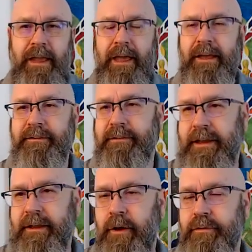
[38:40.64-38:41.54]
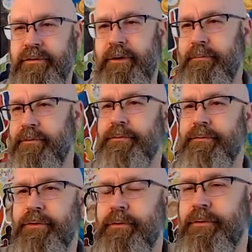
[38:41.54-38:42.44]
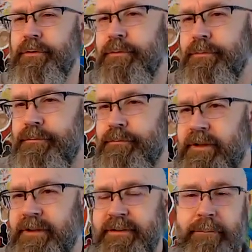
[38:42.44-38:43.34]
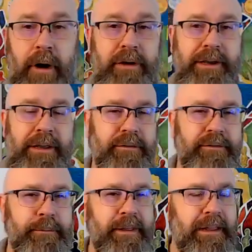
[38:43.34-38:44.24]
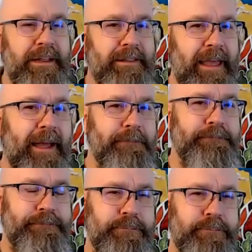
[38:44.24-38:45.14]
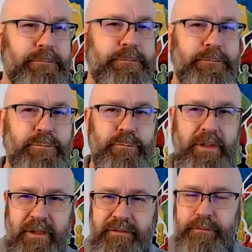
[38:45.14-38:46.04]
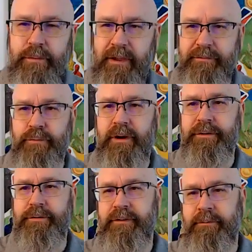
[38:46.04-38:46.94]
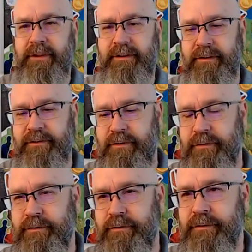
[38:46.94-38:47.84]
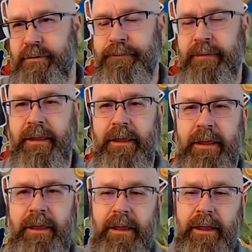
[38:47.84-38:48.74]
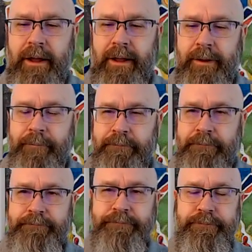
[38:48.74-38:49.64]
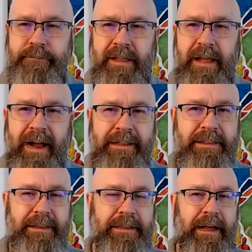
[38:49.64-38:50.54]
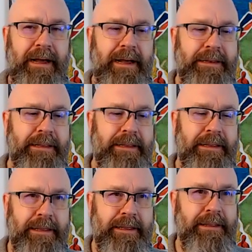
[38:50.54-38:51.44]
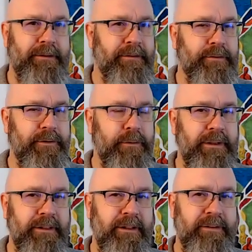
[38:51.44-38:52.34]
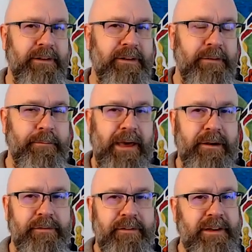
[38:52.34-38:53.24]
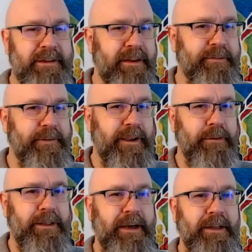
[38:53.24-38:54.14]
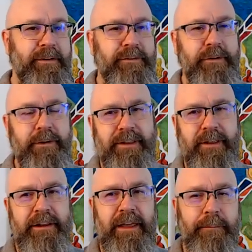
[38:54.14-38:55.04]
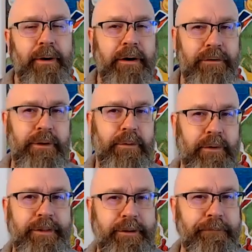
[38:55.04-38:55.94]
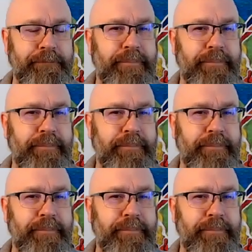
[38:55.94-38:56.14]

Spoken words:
as they coach them through, let's say, marketing or something like that. Let's pray through some of these issues. I think God is doing this, and it's a matter of just identify what God is doing and then kind of partnering with it.